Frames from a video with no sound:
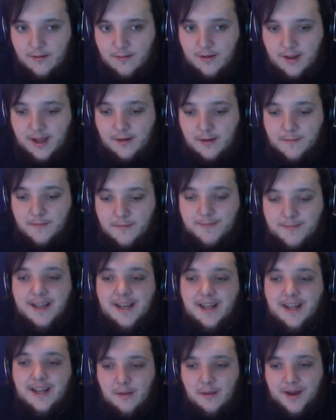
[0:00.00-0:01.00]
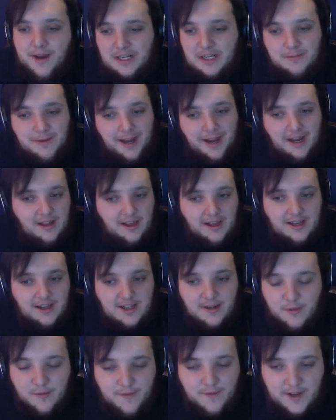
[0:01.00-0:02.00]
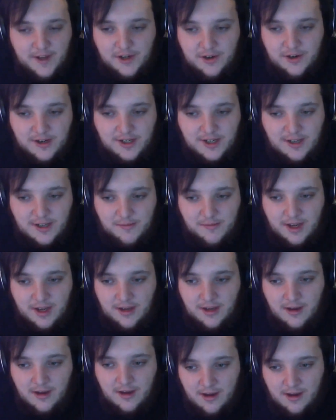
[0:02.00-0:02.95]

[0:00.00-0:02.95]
like immediately back to back, like a double feature or something.